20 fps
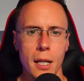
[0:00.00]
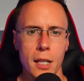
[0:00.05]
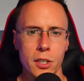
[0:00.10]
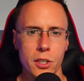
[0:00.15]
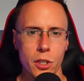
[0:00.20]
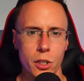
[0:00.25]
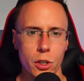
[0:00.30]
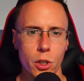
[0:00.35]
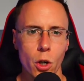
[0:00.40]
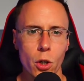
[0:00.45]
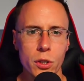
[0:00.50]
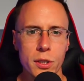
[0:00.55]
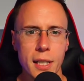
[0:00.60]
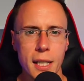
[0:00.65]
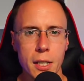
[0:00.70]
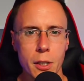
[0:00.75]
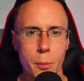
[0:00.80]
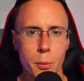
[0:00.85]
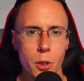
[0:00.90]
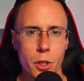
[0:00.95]
So the
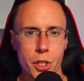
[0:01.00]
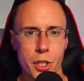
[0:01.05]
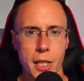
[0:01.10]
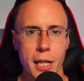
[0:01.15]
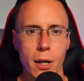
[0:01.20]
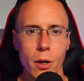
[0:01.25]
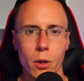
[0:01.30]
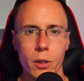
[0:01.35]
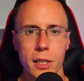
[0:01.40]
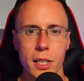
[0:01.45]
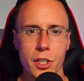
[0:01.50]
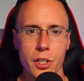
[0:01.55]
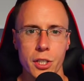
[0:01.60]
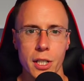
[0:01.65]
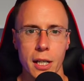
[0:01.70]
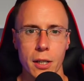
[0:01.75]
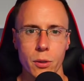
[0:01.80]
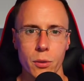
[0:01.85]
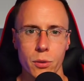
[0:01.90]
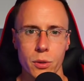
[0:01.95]
content you're pushing out on these
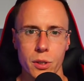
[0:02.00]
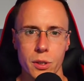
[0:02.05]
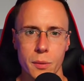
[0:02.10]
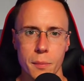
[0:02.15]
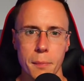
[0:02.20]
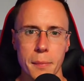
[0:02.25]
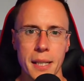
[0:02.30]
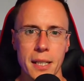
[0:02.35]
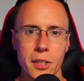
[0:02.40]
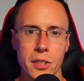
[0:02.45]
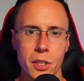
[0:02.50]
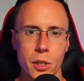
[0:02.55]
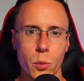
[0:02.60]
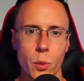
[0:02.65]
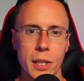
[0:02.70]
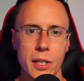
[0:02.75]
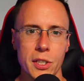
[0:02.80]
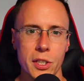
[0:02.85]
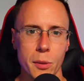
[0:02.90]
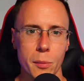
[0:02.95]
channels means that
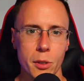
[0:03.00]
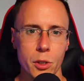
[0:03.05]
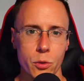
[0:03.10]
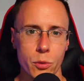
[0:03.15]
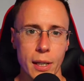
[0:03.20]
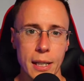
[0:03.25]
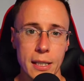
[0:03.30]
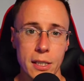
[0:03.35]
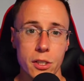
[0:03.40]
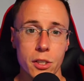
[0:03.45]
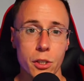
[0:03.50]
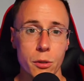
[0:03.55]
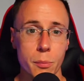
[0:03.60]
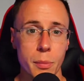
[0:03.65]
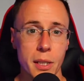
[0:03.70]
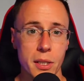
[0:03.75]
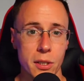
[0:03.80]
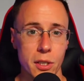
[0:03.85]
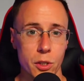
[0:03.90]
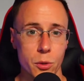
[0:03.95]
when someone's ready to do
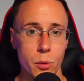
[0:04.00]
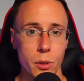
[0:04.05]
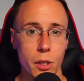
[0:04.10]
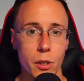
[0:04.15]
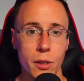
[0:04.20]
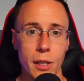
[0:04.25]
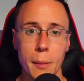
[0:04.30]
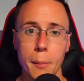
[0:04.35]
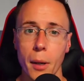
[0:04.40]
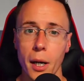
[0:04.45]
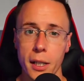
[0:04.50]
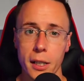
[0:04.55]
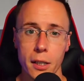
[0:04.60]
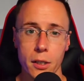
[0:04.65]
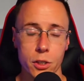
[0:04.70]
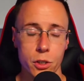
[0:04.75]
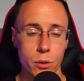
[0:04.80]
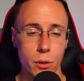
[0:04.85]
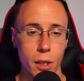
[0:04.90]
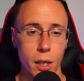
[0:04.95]
business with you, they might go
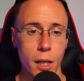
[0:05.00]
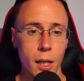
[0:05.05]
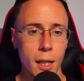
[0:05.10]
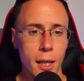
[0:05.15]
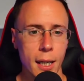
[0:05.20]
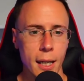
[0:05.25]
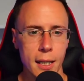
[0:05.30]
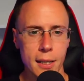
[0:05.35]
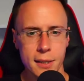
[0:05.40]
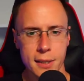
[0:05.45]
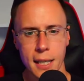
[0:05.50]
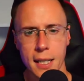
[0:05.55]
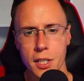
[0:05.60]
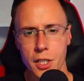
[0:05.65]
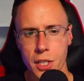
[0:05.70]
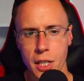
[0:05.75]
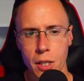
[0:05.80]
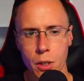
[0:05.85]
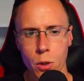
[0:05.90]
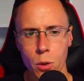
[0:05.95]
to a intent
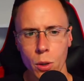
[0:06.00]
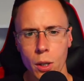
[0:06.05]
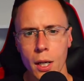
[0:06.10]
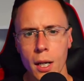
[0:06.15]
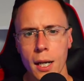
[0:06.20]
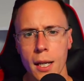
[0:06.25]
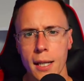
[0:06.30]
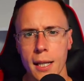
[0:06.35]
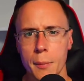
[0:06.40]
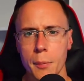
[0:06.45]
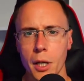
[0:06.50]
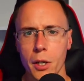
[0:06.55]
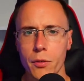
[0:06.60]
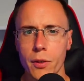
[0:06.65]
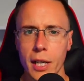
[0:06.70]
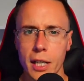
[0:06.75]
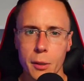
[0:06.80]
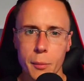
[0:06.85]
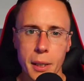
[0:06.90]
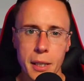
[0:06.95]
channel, they might
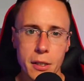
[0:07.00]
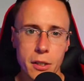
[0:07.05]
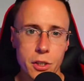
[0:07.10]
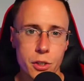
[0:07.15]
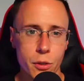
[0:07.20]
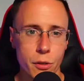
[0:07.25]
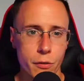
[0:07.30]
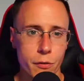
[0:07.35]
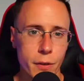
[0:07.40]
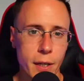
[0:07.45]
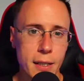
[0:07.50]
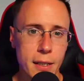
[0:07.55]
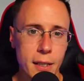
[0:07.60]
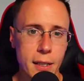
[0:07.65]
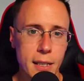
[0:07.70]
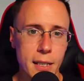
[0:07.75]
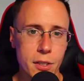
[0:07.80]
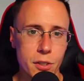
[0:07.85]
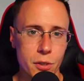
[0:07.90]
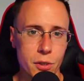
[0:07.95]
recommend you to a friend that
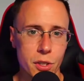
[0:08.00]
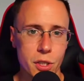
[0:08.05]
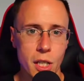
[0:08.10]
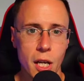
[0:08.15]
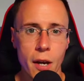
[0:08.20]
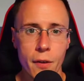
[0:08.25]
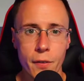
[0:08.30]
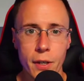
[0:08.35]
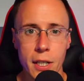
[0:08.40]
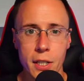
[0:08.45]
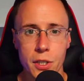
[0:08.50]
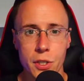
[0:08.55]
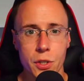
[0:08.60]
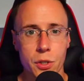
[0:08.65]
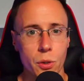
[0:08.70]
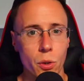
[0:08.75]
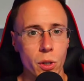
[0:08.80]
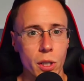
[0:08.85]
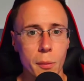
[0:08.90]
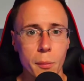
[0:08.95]
needs your service,
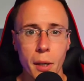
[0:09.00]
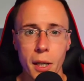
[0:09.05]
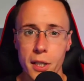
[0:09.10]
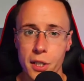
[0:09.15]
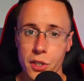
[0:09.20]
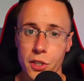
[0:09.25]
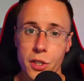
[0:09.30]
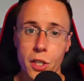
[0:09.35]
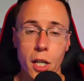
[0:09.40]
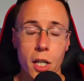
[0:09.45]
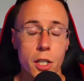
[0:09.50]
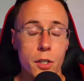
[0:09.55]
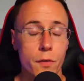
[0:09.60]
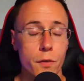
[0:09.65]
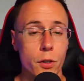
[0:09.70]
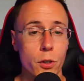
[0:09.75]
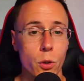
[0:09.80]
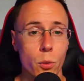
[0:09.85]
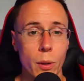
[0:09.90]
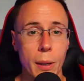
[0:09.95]
or they might search
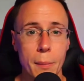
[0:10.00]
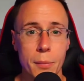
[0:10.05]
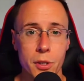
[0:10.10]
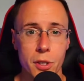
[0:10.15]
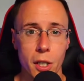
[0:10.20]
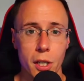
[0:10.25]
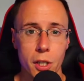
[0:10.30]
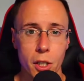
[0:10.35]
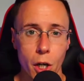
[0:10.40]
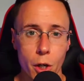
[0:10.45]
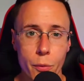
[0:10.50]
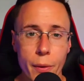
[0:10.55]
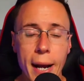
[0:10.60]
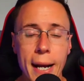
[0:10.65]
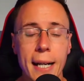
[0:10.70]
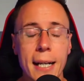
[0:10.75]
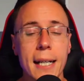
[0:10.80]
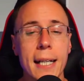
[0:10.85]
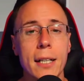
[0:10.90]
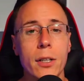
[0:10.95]
for your website
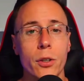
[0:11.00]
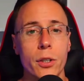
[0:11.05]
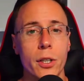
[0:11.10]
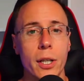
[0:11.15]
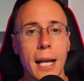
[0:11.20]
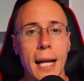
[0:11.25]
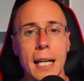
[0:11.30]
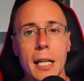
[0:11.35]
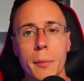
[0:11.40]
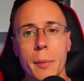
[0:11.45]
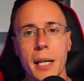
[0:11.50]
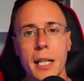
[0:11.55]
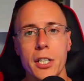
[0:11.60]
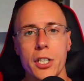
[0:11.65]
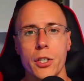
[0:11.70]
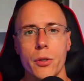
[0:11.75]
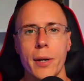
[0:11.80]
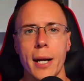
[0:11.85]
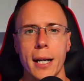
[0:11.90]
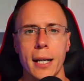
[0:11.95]
directly or your landing page
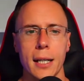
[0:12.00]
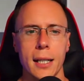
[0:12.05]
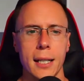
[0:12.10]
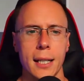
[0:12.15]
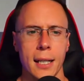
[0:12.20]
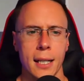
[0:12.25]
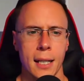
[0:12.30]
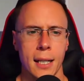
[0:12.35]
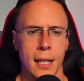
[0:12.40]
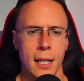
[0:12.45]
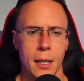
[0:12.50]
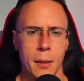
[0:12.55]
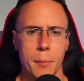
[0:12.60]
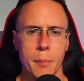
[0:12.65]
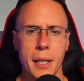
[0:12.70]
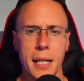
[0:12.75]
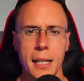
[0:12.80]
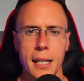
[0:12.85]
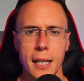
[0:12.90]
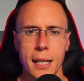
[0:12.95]
directly,
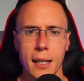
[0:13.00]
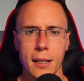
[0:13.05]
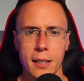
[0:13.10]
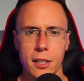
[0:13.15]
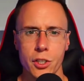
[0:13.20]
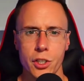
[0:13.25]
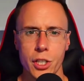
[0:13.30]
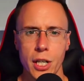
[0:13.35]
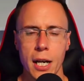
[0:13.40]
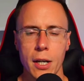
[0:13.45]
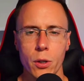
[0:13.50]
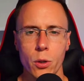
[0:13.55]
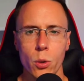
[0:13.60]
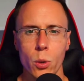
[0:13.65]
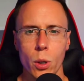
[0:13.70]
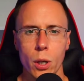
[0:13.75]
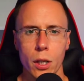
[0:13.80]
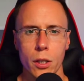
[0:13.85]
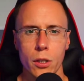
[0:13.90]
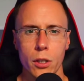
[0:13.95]
meaning the
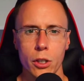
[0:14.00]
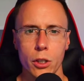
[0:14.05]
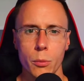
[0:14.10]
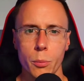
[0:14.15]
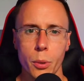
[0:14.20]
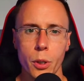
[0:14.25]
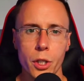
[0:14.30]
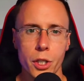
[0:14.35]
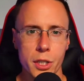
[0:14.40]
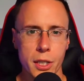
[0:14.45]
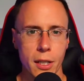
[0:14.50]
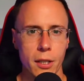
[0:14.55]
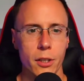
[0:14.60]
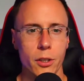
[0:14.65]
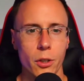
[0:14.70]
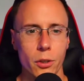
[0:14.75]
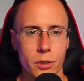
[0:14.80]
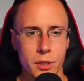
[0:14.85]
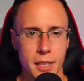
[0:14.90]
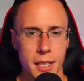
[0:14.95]
channel that you pushed out the
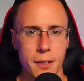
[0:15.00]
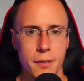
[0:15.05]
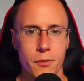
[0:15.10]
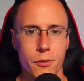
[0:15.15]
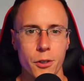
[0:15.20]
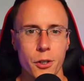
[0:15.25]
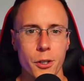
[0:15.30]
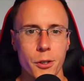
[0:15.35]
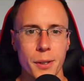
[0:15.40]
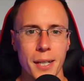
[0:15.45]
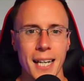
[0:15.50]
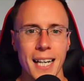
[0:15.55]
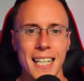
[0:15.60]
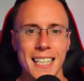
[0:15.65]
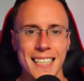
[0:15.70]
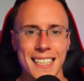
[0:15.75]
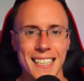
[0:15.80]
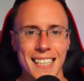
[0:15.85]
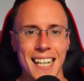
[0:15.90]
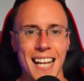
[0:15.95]
content through
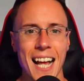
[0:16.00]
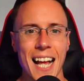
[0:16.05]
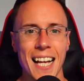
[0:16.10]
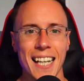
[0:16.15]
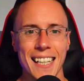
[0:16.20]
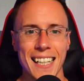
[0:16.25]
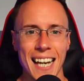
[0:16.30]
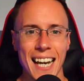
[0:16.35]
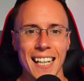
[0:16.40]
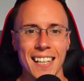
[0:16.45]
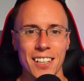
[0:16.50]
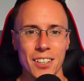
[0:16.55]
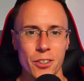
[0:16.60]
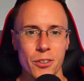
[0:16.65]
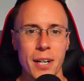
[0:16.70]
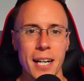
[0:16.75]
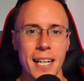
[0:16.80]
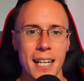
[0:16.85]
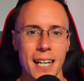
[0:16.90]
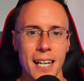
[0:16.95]
isn't getting the
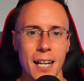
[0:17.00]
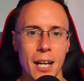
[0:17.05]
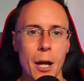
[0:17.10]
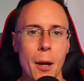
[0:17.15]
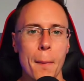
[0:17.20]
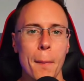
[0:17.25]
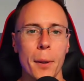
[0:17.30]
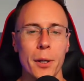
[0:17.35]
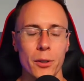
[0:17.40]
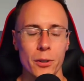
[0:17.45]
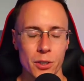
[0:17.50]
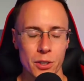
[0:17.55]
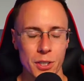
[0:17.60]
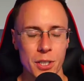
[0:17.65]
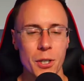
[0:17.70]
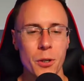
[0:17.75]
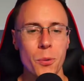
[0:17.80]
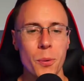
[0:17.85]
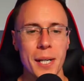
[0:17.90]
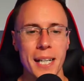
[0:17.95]
credit, but you're
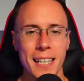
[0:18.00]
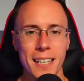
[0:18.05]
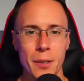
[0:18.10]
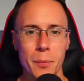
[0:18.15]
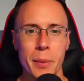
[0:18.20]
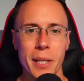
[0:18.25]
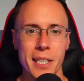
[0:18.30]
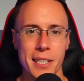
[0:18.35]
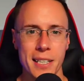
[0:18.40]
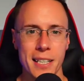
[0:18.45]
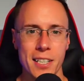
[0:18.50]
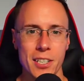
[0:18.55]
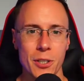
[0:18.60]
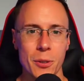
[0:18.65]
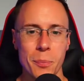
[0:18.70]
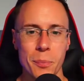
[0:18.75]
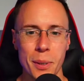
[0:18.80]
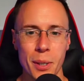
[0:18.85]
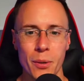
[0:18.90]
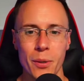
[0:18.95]
still winning the business,
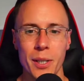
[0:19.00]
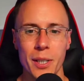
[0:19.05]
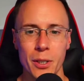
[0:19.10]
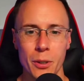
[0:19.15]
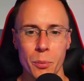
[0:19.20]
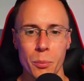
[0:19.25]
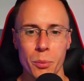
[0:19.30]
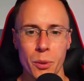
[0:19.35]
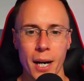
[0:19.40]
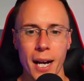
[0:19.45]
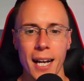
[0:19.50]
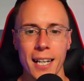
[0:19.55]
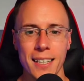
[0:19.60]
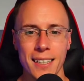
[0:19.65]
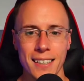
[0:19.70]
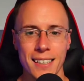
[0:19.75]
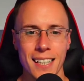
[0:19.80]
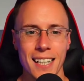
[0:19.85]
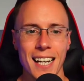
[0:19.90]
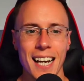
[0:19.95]
you're building your
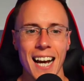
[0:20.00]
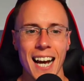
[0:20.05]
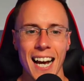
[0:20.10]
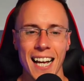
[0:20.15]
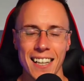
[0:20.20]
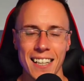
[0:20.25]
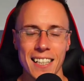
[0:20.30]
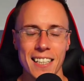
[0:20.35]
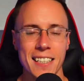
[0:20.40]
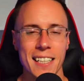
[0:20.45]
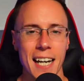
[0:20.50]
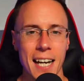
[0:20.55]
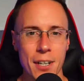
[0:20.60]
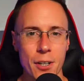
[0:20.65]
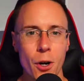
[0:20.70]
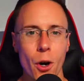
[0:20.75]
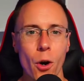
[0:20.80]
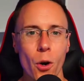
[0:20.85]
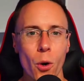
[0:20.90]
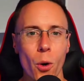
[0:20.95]
brand, and this
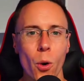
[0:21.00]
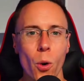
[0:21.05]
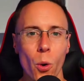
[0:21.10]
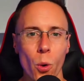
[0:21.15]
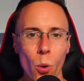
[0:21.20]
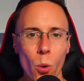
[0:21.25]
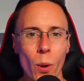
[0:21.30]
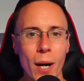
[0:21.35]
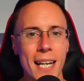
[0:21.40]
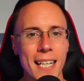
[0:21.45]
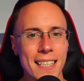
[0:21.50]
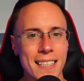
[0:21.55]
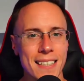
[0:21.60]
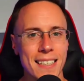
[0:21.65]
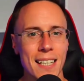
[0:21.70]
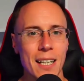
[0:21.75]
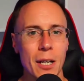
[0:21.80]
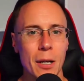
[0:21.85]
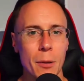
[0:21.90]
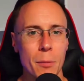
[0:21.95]
cannot always
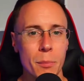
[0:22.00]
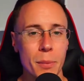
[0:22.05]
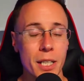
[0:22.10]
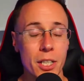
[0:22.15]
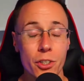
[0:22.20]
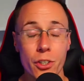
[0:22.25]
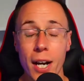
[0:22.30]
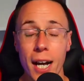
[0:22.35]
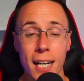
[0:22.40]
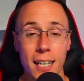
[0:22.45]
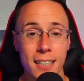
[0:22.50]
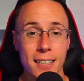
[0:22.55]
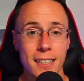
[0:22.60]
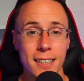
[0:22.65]
be tracked.